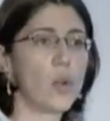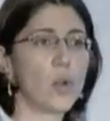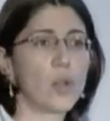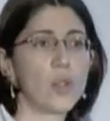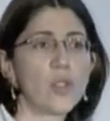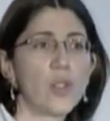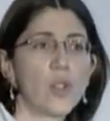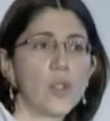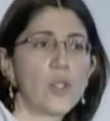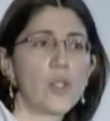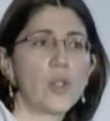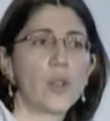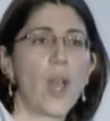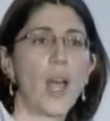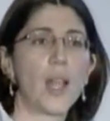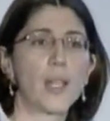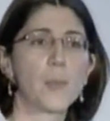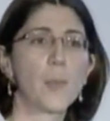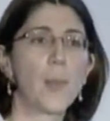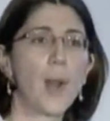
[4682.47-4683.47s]
consortium
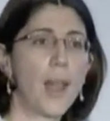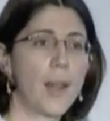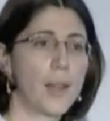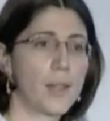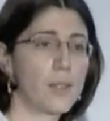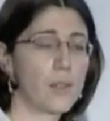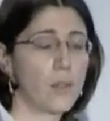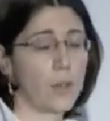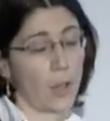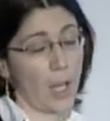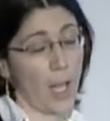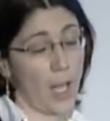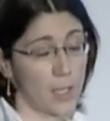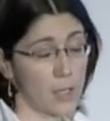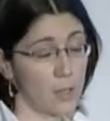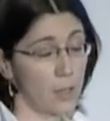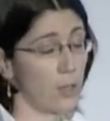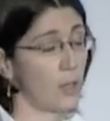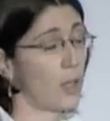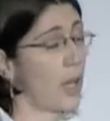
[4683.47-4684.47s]
has planned, or has
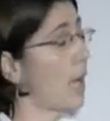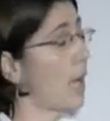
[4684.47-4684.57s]
done